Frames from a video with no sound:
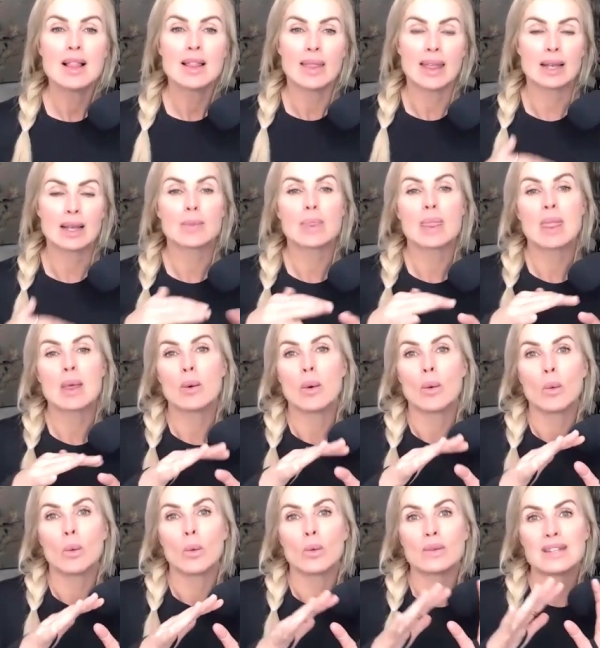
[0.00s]
Like,
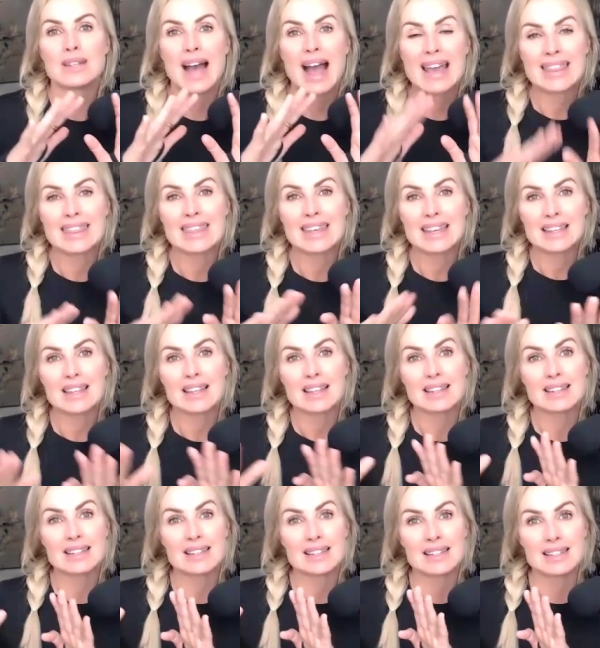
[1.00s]
I think
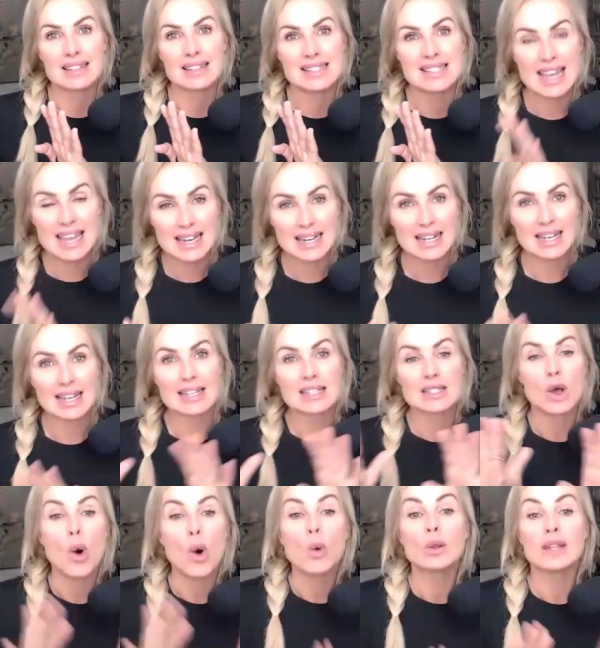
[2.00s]
data
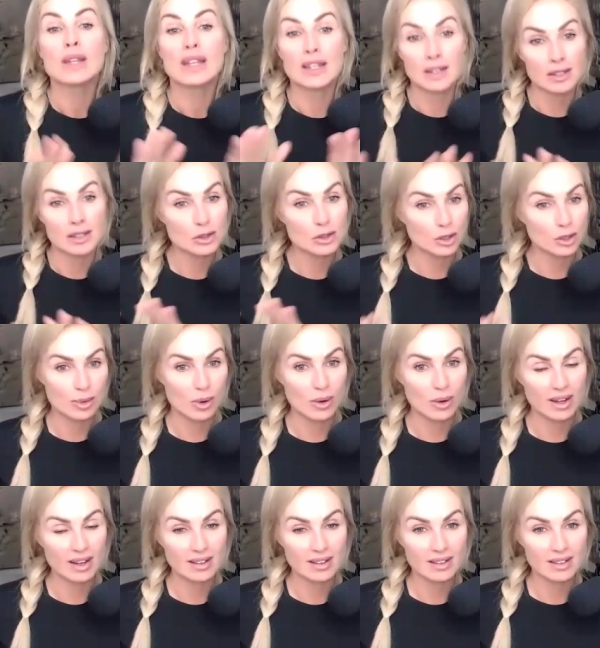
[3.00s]
is only good to a point.